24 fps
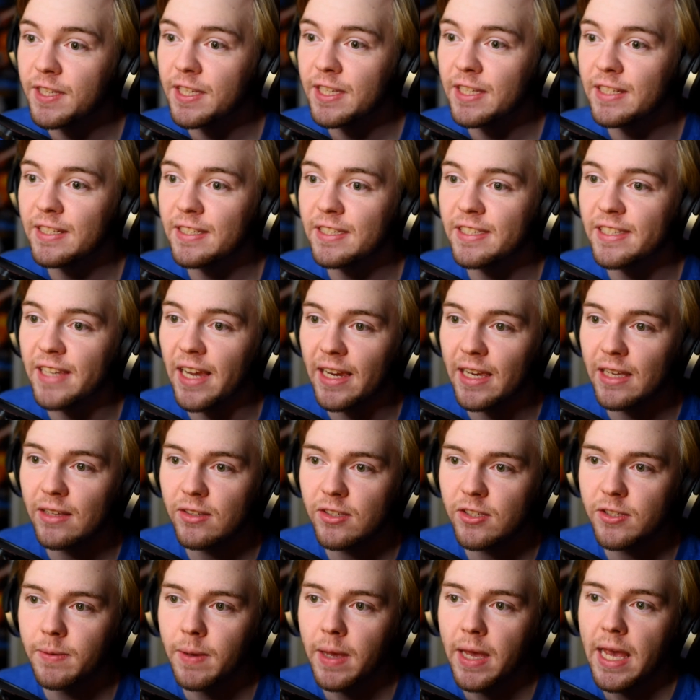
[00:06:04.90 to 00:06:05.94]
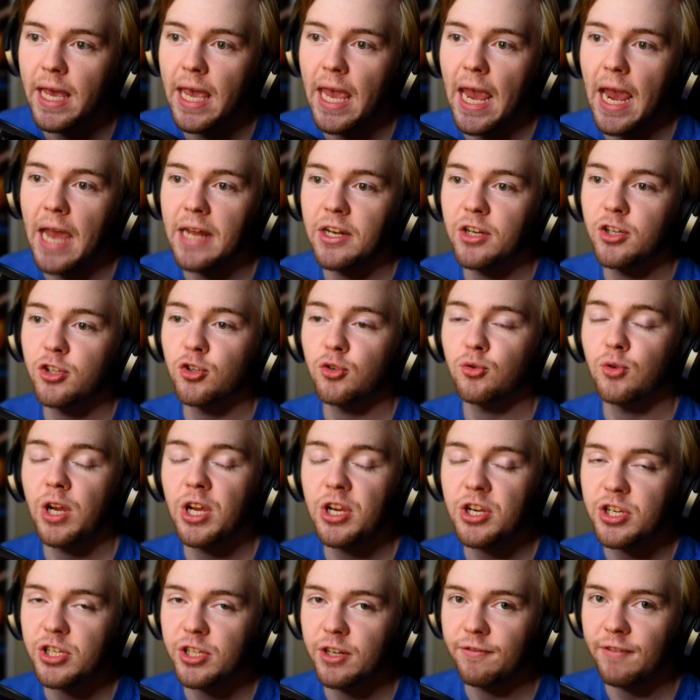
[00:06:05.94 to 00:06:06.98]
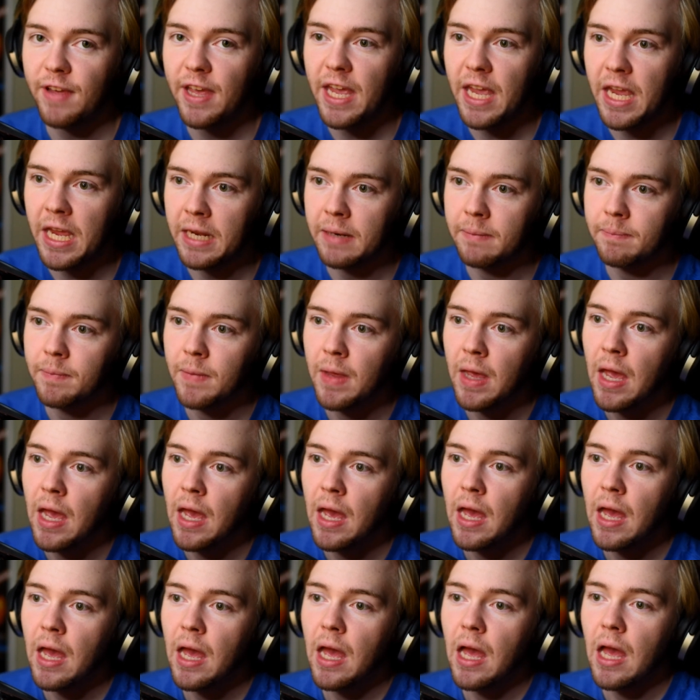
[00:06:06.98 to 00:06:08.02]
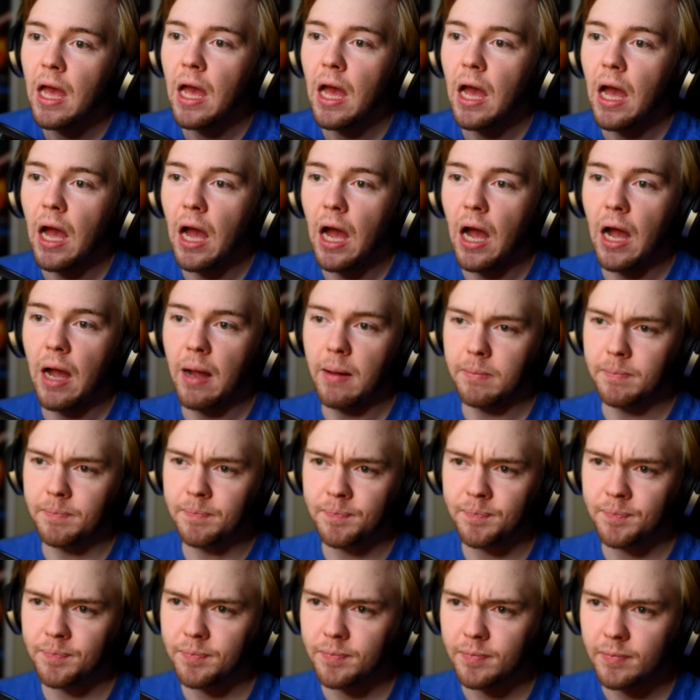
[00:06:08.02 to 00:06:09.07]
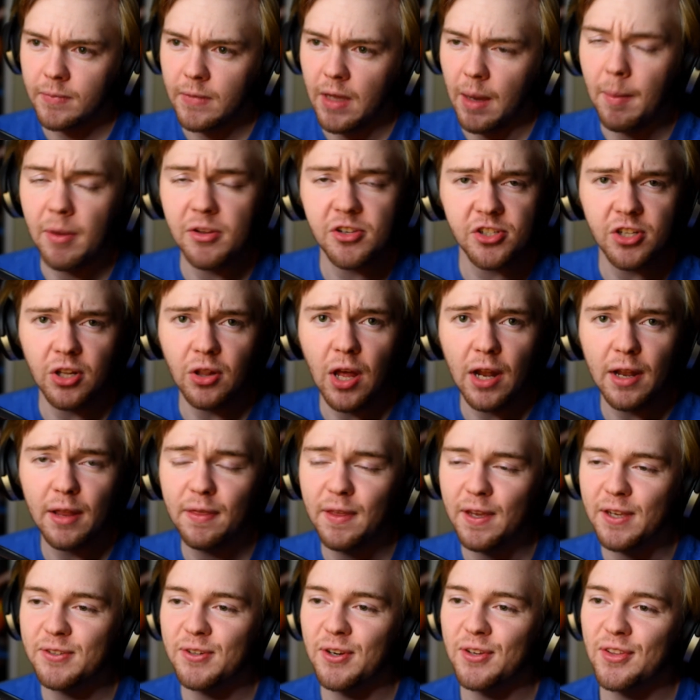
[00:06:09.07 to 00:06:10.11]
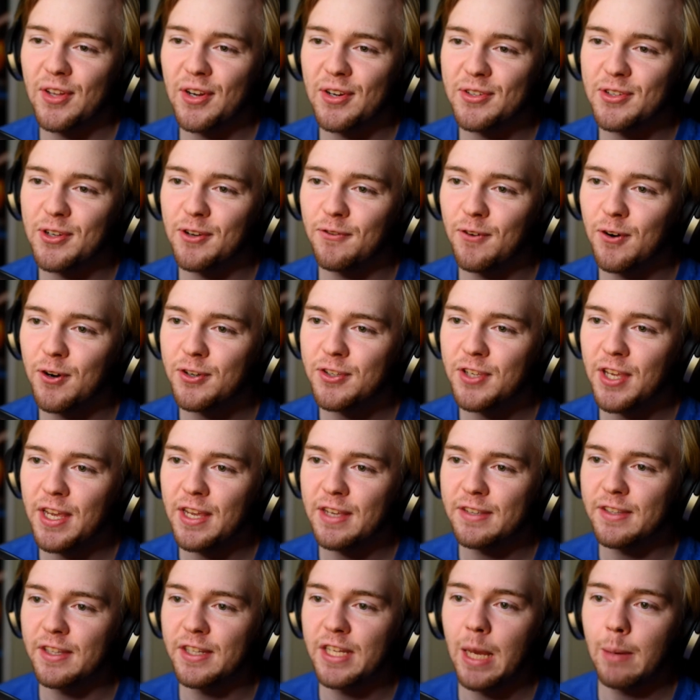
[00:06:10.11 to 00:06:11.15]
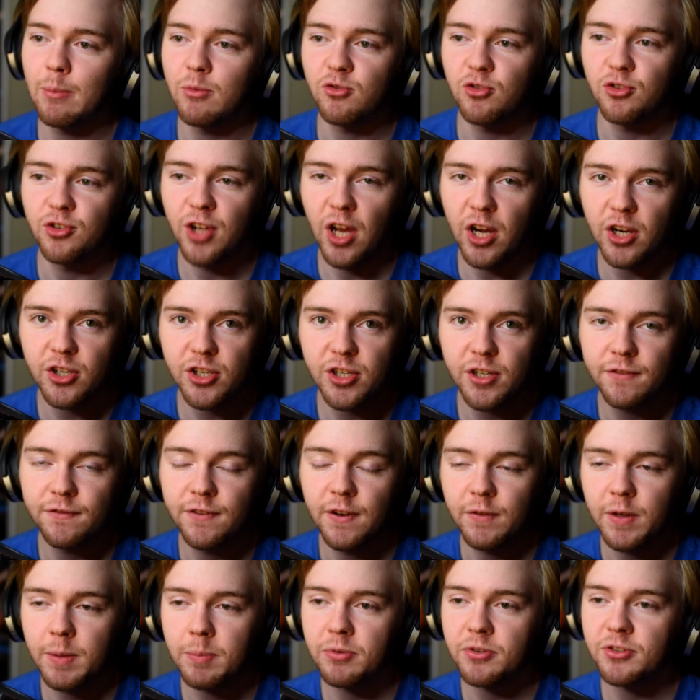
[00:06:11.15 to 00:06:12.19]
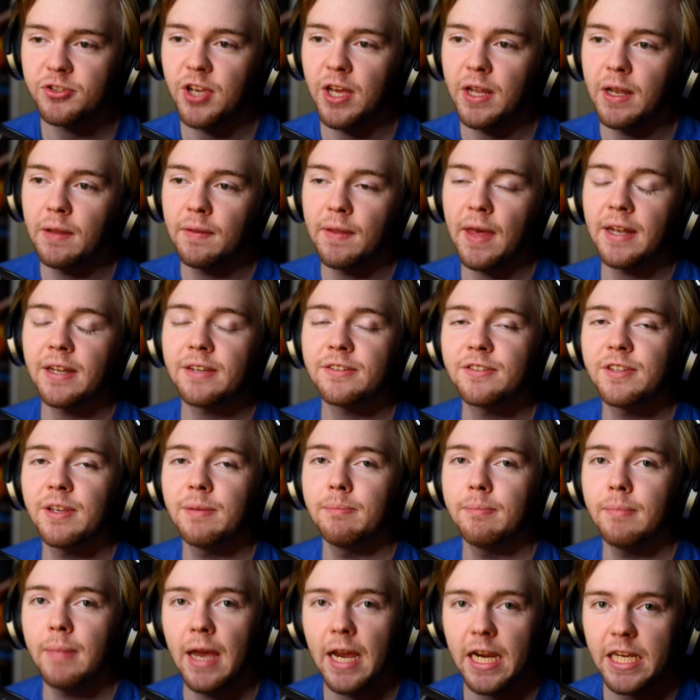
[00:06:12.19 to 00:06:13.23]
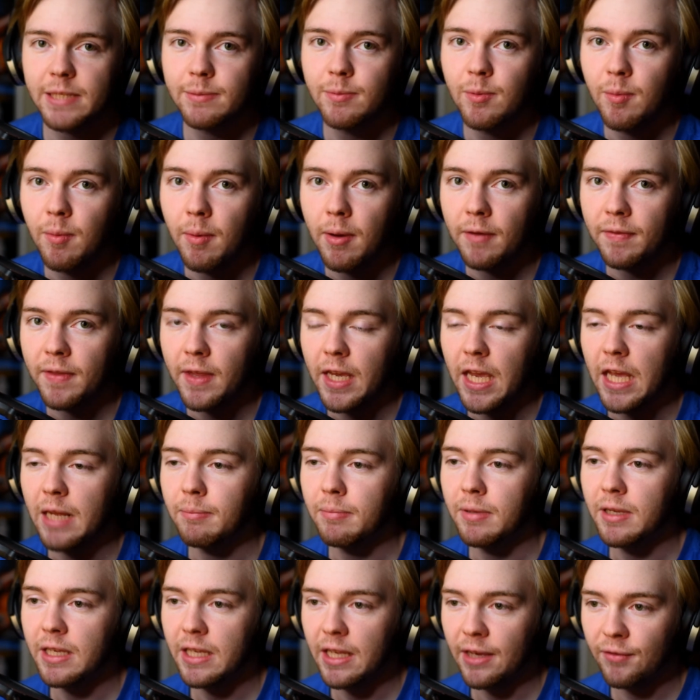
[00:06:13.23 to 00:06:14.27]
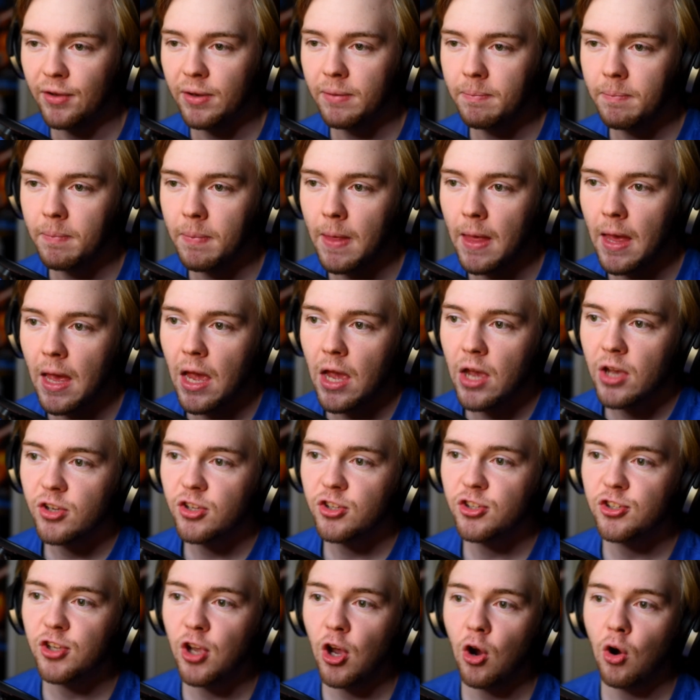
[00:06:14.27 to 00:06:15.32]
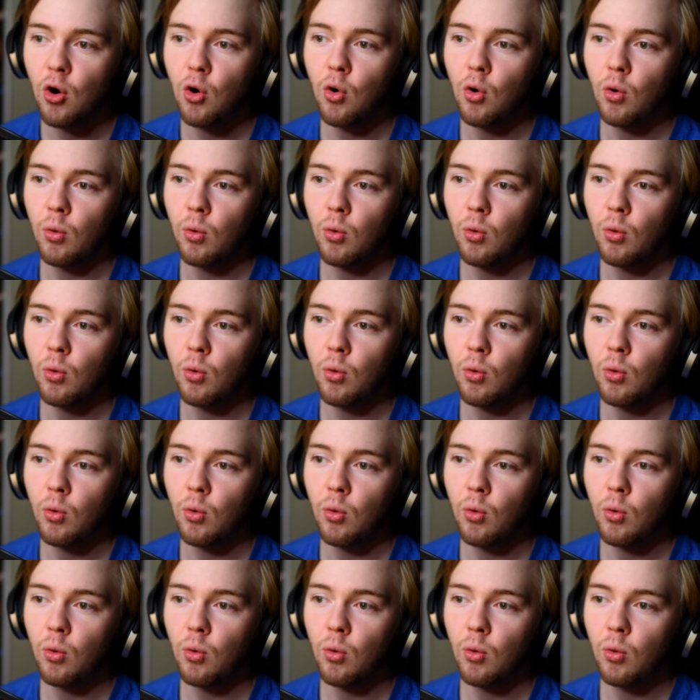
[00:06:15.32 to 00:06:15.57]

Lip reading: seconds and a duration of 8. I mentioned a lot of things right there. So first is the damage reduction, 50%. That is the maximum amount that can be given. So